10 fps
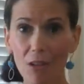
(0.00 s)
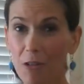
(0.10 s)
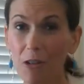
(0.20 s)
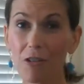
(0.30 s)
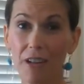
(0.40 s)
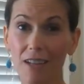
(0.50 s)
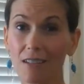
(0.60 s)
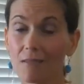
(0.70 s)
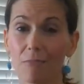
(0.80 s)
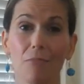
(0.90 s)
or a
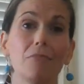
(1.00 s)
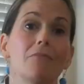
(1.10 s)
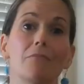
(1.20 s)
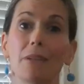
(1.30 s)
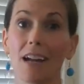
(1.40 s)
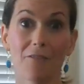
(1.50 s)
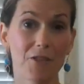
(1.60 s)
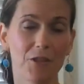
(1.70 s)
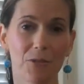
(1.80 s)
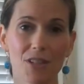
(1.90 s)
great
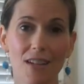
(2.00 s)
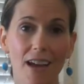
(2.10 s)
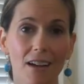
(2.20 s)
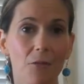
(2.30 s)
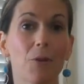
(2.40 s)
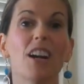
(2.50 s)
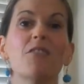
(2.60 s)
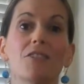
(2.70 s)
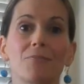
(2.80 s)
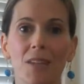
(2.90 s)
mid-afternoon snack, whenever.